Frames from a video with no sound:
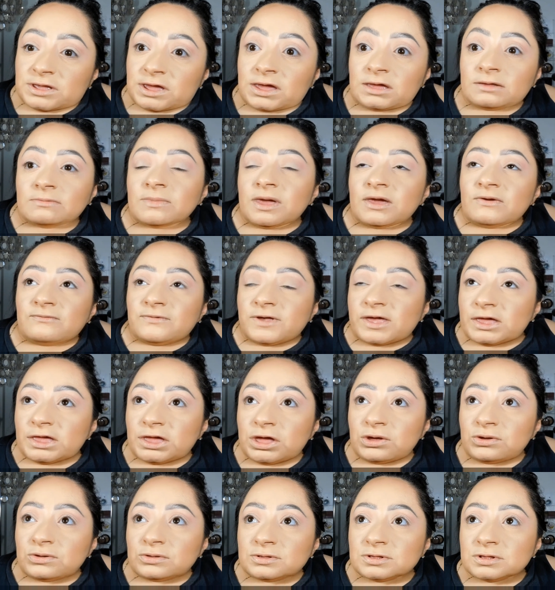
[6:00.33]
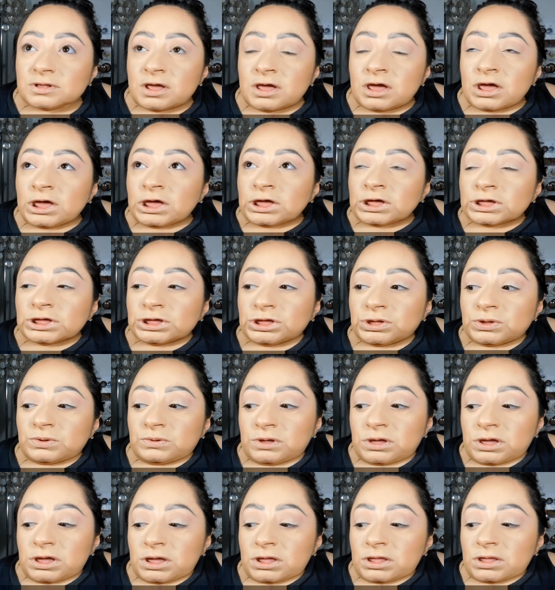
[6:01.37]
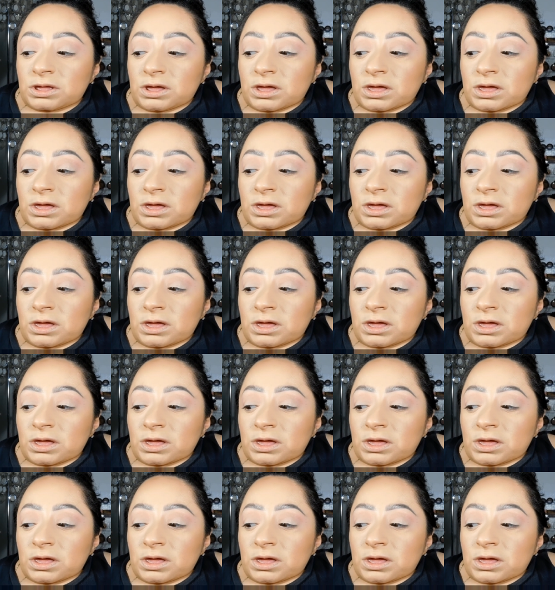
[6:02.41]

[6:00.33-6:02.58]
in my videos, you can